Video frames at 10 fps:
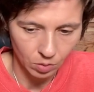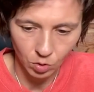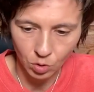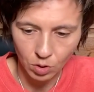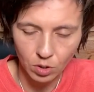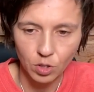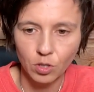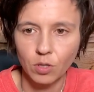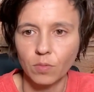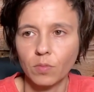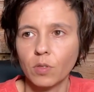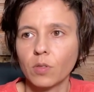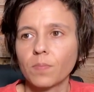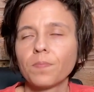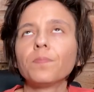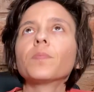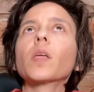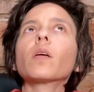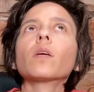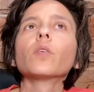You're you're you're
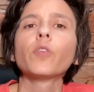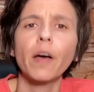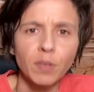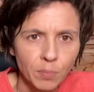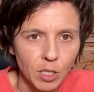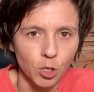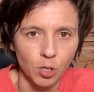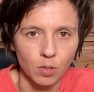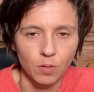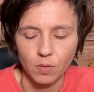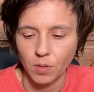you have a mission.